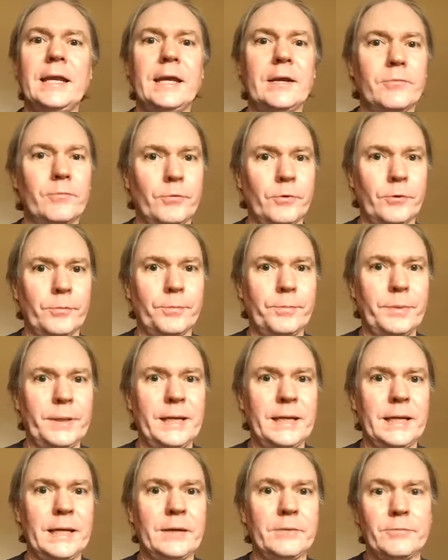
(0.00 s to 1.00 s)
it will
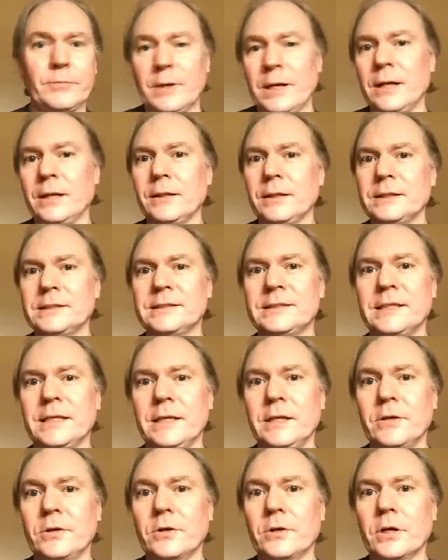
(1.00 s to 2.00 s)
be, well, let's see
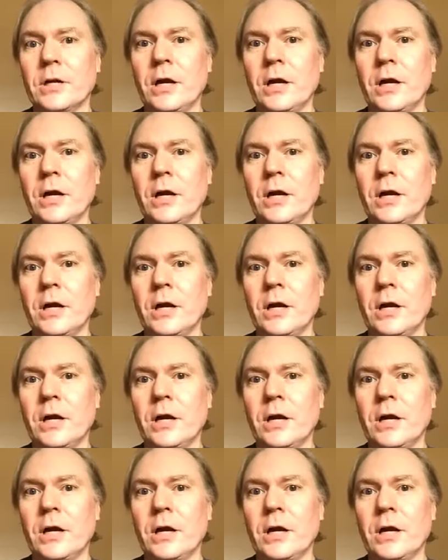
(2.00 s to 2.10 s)
here.